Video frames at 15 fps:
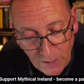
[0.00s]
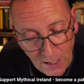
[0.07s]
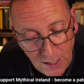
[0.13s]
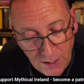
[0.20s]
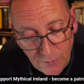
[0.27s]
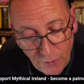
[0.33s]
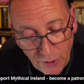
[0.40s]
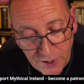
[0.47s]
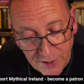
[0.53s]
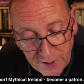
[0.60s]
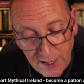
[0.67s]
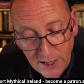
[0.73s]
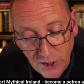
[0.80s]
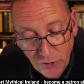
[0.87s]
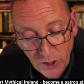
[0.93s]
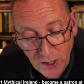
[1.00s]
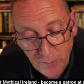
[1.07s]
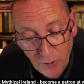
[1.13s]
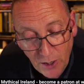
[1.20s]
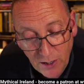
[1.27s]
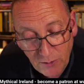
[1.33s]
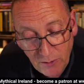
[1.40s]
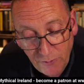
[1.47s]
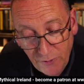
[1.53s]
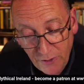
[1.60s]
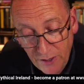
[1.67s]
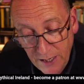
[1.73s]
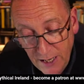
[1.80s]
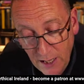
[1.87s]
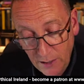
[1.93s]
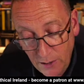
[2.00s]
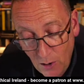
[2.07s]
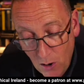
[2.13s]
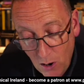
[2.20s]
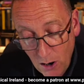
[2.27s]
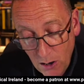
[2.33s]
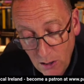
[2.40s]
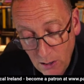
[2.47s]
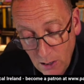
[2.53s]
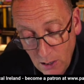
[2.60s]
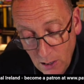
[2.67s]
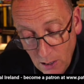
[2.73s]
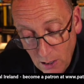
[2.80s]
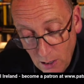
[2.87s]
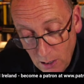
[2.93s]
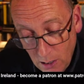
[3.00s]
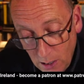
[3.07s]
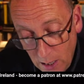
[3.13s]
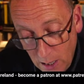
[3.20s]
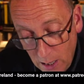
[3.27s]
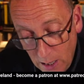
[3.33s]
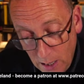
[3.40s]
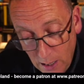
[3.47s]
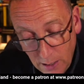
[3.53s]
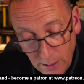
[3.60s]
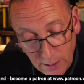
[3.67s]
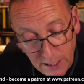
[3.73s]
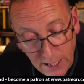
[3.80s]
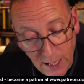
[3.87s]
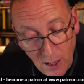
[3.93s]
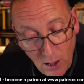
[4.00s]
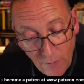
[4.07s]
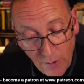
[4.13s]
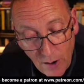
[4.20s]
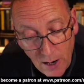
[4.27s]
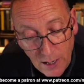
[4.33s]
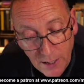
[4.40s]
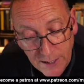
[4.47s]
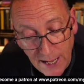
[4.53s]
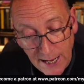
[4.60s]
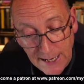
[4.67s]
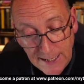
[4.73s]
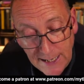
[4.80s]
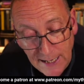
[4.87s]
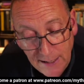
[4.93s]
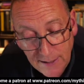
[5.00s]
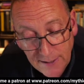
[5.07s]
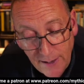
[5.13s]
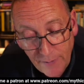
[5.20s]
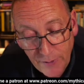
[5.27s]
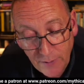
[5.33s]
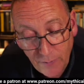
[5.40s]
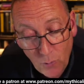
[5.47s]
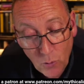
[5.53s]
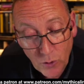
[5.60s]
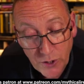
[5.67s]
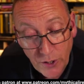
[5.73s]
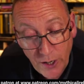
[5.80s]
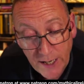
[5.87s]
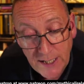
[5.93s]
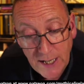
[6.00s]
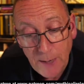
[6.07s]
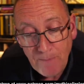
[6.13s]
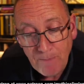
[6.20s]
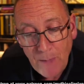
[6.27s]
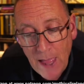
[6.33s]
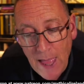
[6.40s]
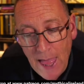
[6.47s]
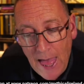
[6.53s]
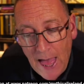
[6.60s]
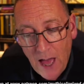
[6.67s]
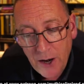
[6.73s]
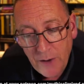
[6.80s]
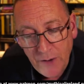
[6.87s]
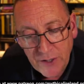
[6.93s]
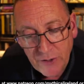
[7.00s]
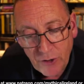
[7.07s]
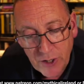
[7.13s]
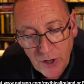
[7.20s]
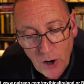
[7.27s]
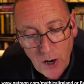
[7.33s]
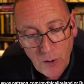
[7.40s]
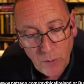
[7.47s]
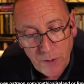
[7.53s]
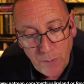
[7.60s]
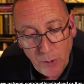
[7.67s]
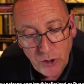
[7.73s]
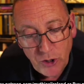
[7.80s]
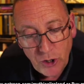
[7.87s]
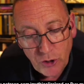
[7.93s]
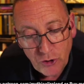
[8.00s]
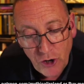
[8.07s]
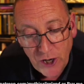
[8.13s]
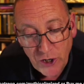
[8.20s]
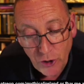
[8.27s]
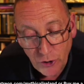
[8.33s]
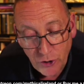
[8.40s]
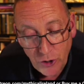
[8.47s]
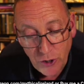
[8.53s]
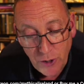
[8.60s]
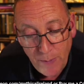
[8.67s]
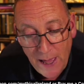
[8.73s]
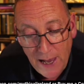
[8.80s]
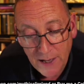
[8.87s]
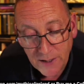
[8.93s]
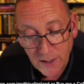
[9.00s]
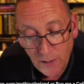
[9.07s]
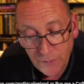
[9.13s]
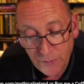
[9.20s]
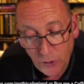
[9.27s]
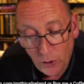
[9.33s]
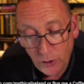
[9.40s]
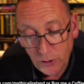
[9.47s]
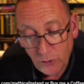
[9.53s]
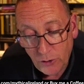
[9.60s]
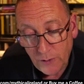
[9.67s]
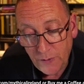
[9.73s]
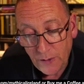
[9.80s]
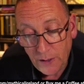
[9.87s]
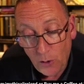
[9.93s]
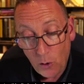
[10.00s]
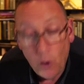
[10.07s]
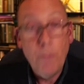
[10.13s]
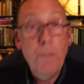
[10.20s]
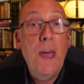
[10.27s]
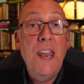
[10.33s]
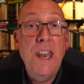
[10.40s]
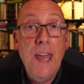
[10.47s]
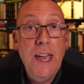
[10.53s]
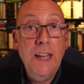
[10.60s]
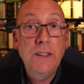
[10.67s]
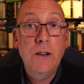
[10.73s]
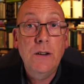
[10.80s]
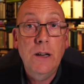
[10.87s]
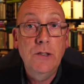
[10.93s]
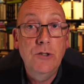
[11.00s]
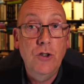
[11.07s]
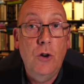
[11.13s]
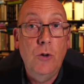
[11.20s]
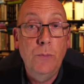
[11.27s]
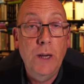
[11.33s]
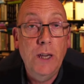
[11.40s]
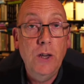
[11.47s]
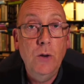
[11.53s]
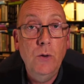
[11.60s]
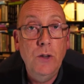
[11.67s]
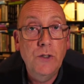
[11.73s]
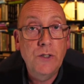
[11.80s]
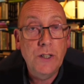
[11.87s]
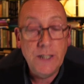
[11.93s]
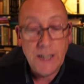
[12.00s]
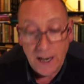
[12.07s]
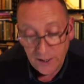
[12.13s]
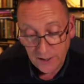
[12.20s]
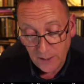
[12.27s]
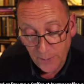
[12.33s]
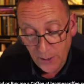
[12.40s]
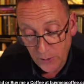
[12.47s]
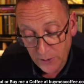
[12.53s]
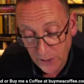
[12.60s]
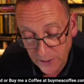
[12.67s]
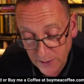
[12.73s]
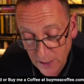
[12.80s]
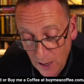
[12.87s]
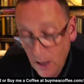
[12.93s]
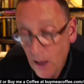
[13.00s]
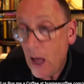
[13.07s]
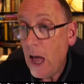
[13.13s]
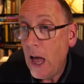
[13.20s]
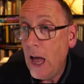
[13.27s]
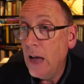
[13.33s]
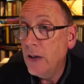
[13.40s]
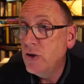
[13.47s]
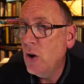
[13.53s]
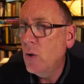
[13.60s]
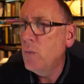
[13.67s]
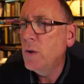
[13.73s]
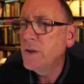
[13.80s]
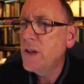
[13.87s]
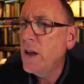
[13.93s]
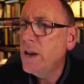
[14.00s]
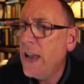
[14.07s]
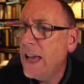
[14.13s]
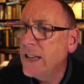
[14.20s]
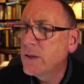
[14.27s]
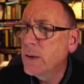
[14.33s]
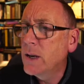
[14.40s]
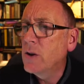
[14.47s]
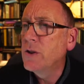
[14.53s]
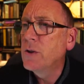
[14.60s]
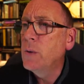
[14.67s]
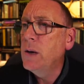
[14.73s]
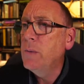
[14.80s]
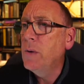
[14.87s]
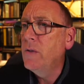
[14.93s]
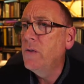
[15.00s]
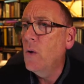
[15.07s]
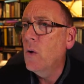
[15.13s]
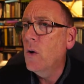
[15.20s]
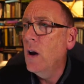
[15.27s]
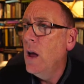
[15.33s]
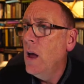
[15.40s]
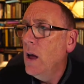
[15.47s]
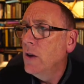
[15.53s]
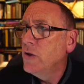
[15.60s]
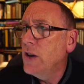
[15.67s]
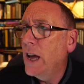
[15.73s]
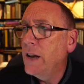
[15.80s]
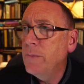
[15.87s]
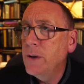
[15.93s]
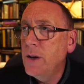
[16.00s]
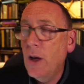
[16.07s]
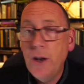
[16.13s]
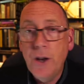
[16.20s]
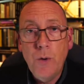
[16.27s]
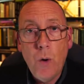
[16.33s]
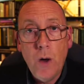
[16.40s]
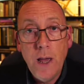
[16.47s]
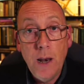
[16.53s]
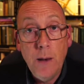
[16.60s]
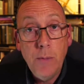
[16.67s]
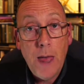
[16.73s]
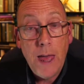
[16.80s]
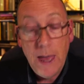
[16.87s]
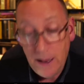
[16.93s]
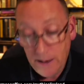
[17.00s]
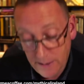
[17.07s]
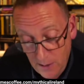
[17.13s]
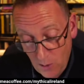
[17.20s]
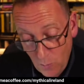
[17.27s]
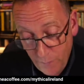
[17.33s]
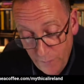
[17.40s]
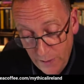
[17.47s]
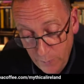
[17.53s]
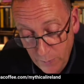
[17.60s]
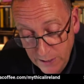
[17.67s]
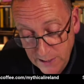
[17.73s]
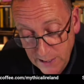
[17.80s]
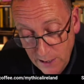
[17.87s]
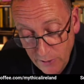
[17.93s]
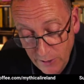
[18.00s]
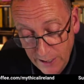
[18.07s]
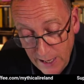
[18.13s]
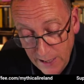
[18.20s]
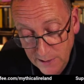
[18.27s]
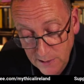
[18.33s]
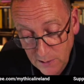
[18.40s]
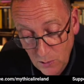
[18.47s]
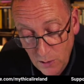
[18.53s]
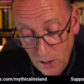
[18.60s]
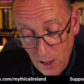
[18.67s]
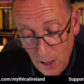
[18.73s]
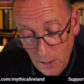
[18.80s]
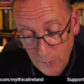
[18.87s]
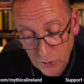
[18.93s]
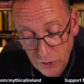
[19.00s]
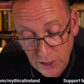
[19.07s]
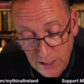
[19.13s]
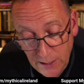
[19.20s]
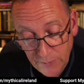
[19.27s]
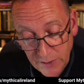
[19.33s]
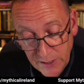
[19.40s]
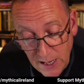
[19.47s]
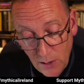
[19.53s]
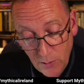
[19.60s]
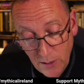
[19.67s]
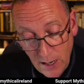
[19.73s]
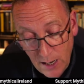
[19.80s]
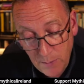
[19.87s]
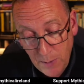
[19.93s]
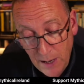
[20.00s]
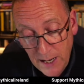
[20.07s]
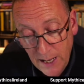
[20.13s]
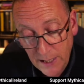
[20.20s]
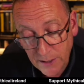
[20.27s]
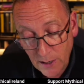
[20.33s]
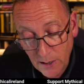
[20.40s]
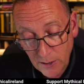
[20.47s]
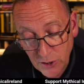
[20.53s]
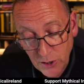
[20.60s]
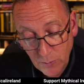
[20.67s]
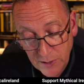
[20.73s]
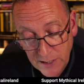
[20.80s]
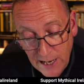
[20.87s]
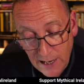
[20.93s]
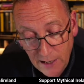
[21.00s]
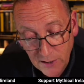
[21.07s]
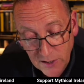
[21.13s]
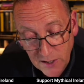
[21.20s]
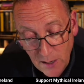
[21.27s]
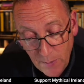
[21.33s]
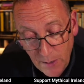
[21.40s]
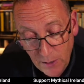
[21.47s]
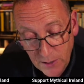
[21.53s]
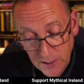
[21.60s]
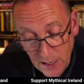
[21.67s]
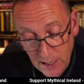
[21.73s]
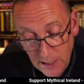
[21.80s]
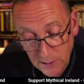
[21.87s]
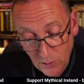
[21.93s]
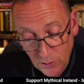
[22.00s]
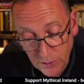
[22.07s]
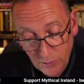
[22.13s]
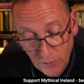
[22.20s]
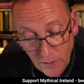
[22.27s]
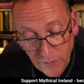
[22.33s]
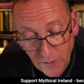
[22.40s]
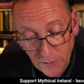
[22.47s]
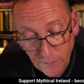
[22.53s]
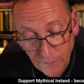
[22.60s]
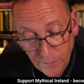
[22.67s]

In the first century, by Crivton Nianor, uh, King of Ireland, AD 74 to 90, and of his return with much treasure to the palace of Cruthin or Ben Ether. And John McHugh used to tell us about this. Uh, Joan was on last week or the week before. She hadn't been on in a while, and hopefully we'll see her again soon. But she lives down in Ben Ether, and she was telling us about uh, Cruthin.